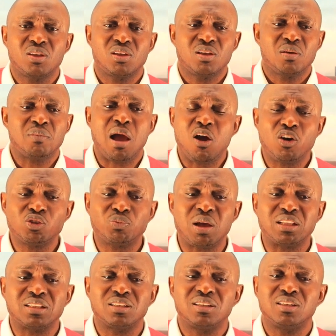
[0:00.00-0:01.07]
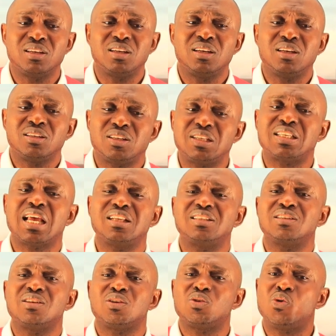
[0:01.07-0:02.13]
my husband. She said,
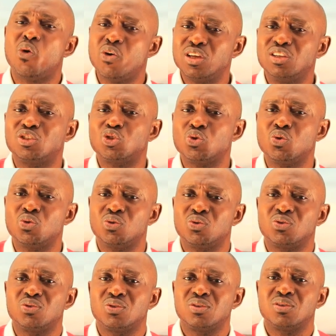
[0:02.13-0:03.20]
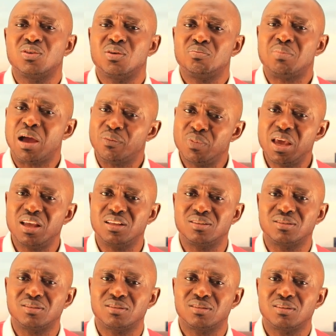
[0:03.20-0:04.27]
go into my maid.
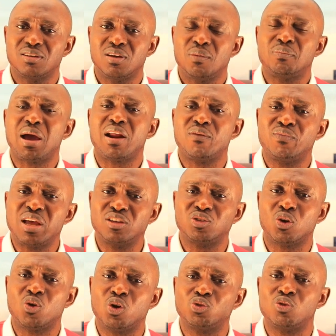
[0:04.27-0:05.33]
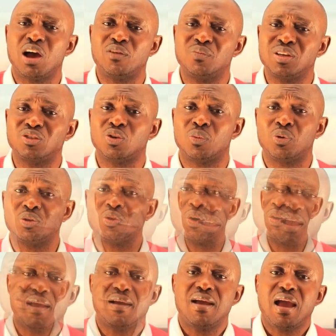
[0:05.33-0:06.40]
Peradventure God will have mercy upon
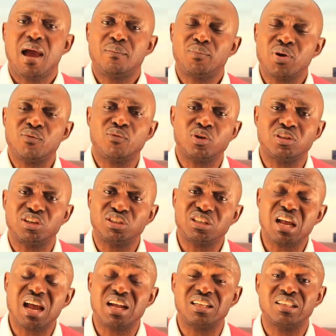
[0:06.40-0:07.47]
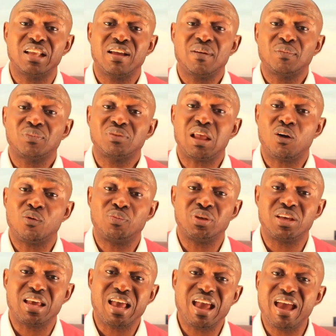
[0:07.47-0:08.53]
us and bring forth a child that will
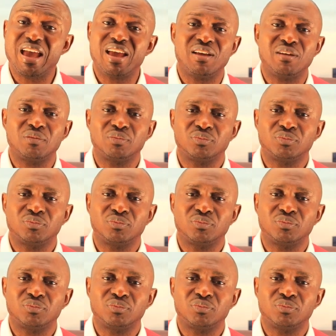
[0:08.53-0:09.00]
be heir